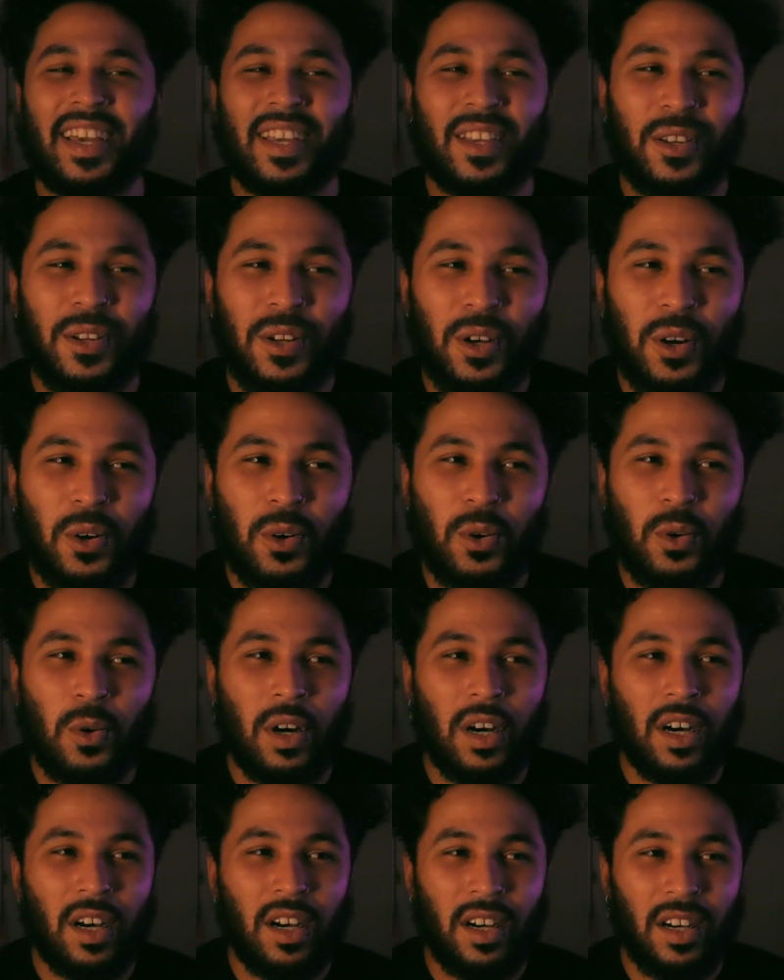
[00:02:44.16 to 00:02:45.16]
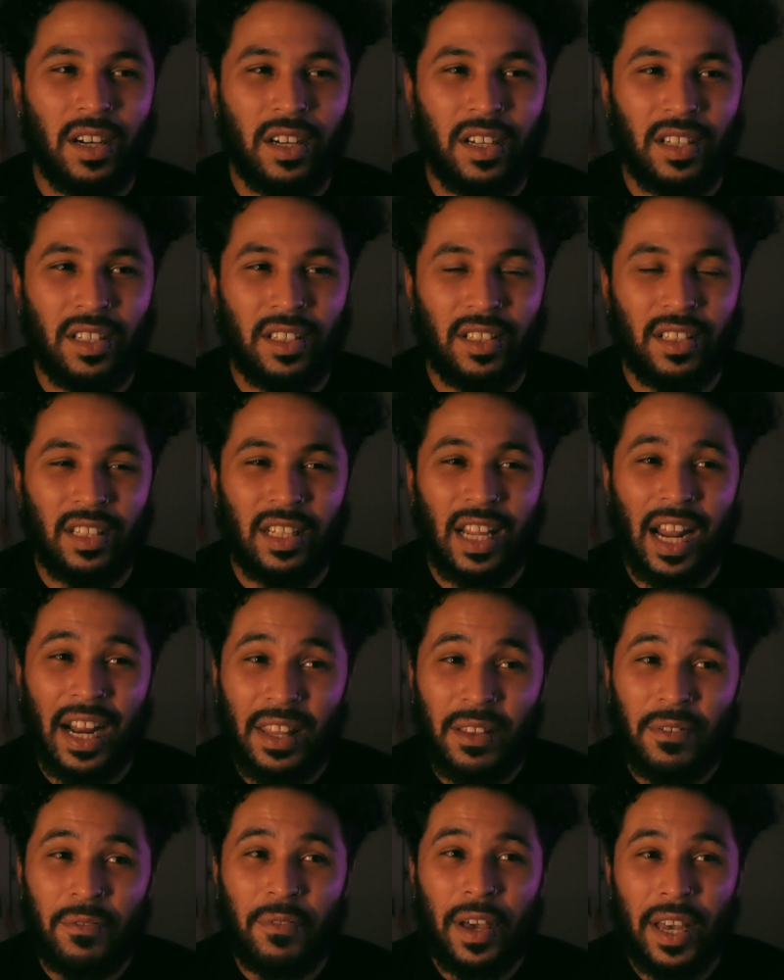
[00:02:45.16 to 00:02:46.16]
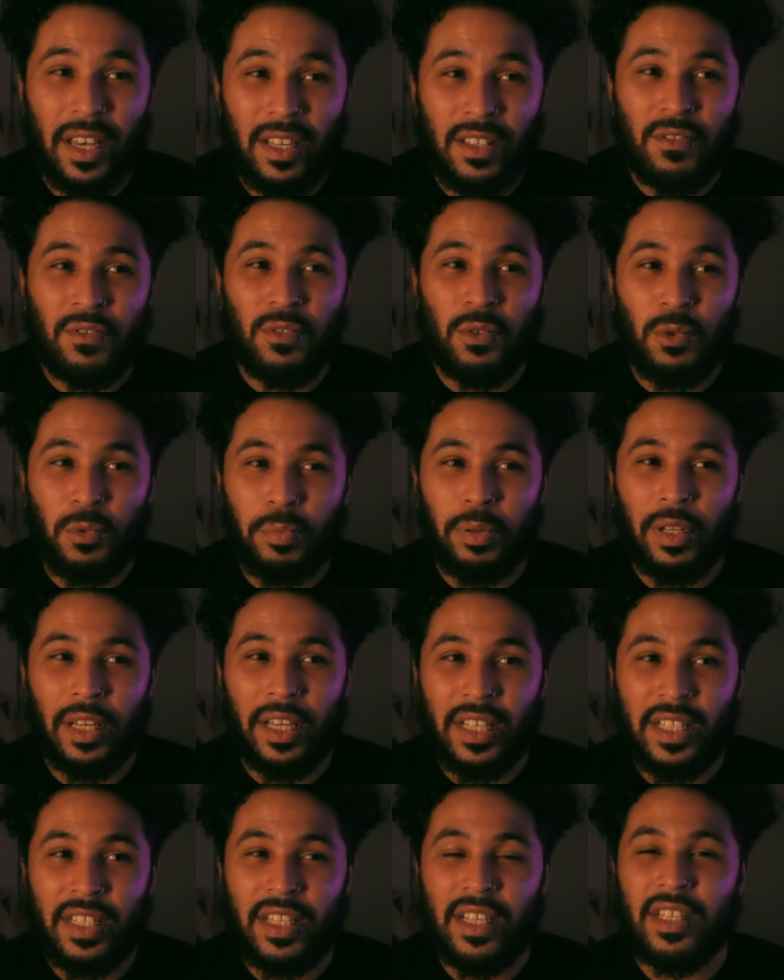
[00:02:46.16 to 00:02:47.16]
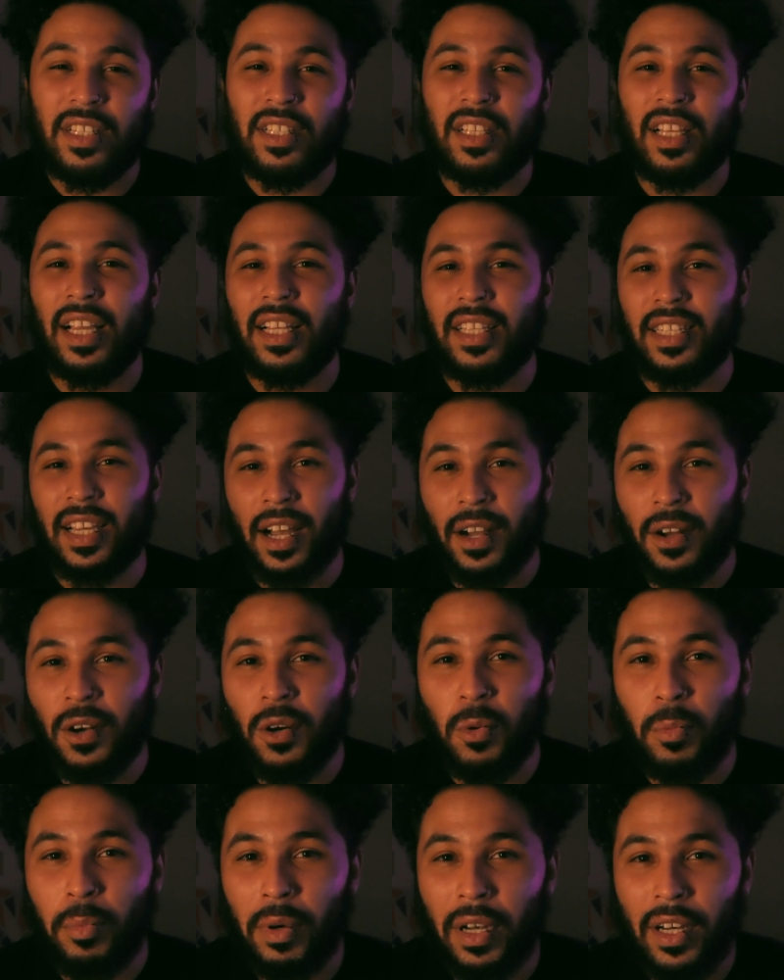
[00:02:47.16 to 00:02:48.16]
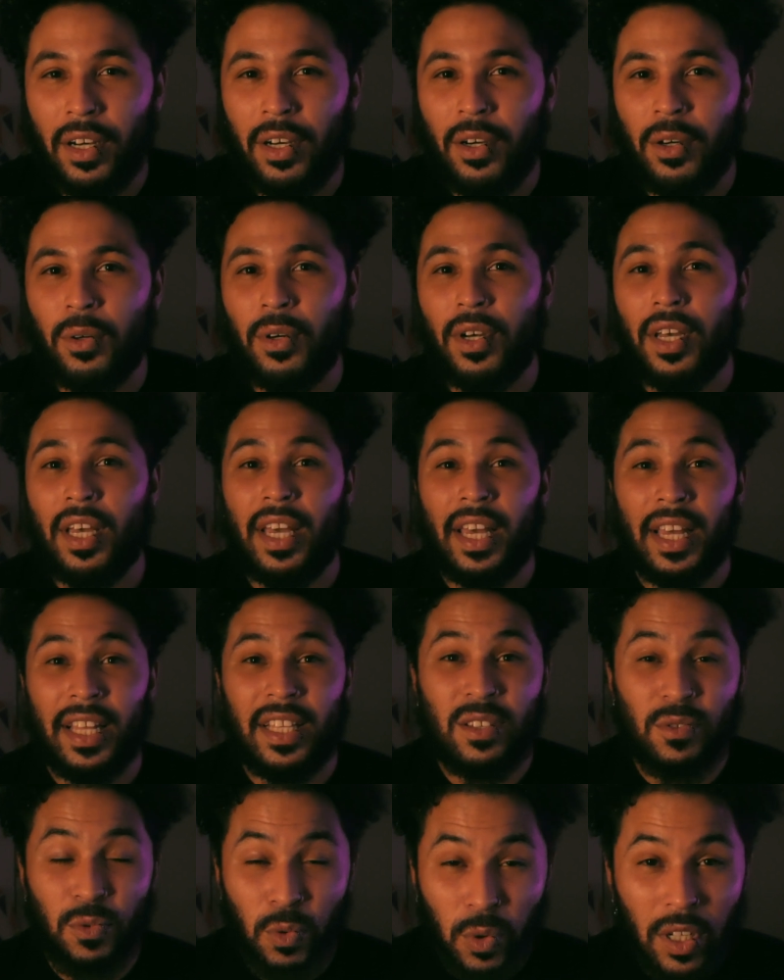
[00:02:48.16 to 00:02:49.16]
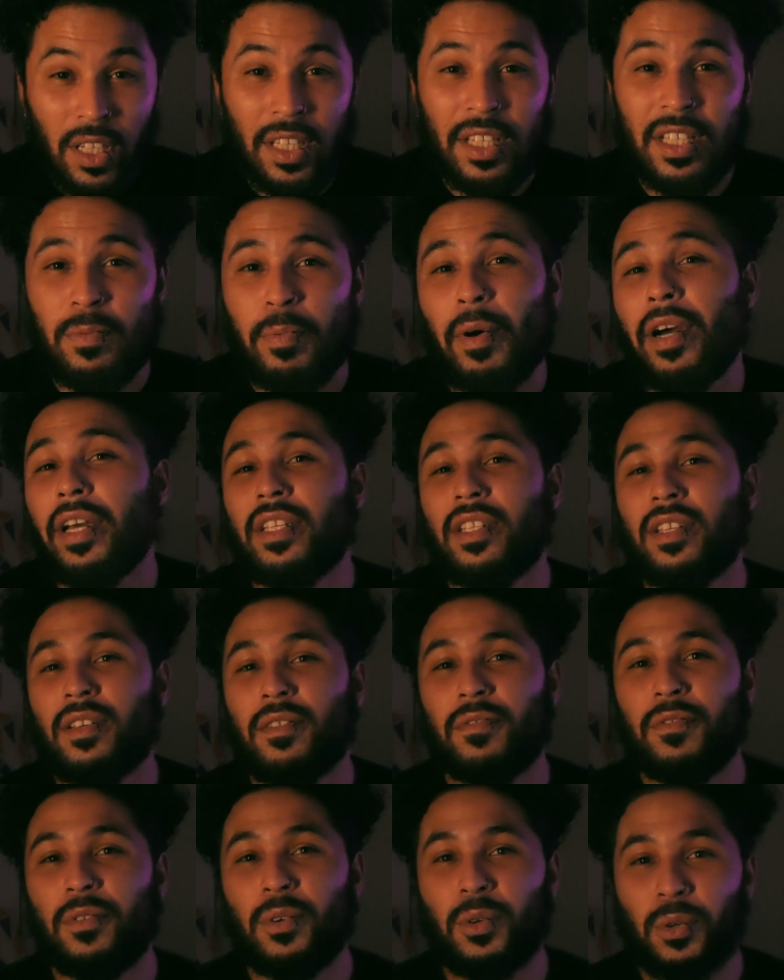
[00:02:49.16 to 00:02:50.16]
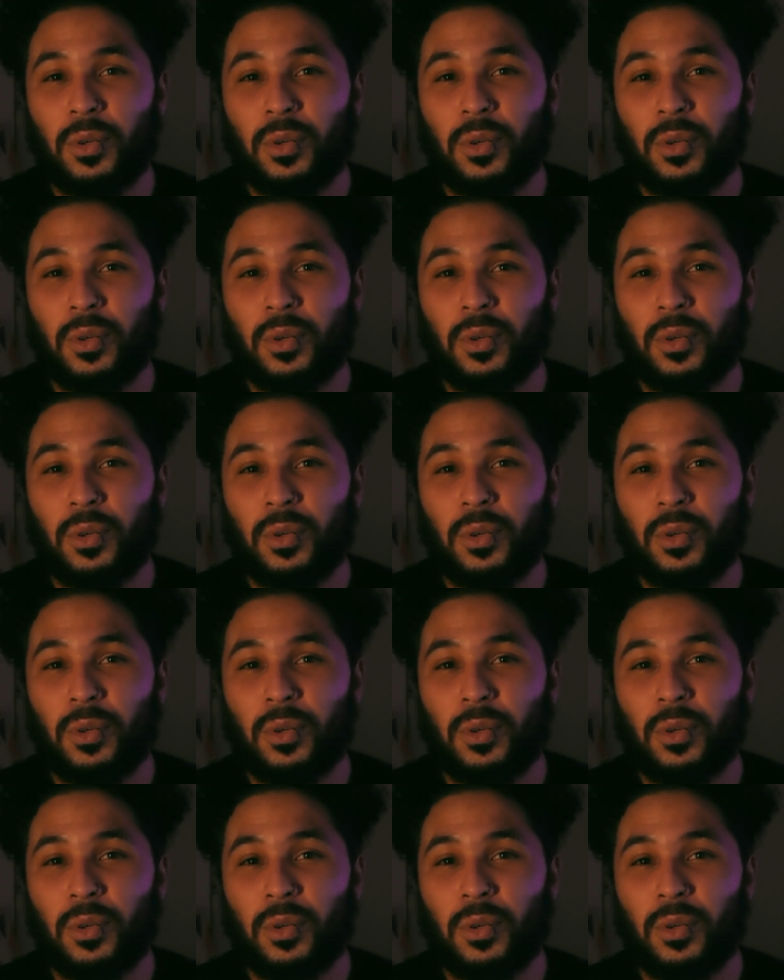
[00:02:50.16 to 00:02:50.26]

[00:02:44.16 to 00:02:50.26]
You know, a lot of the fast food places like Taco Bell, it's really spicy food.